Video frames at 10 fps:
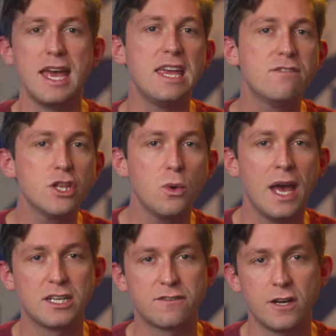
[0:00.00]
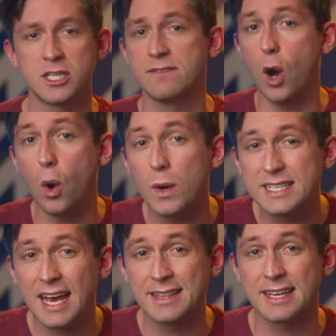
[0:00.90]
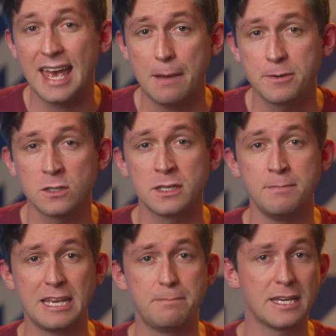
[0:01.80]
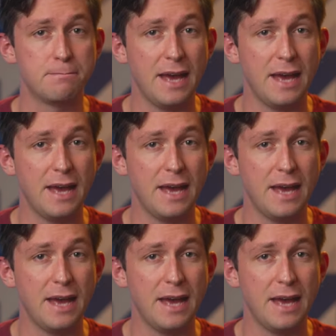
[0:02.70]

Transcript: Even though hedge funds have always had the capital to make big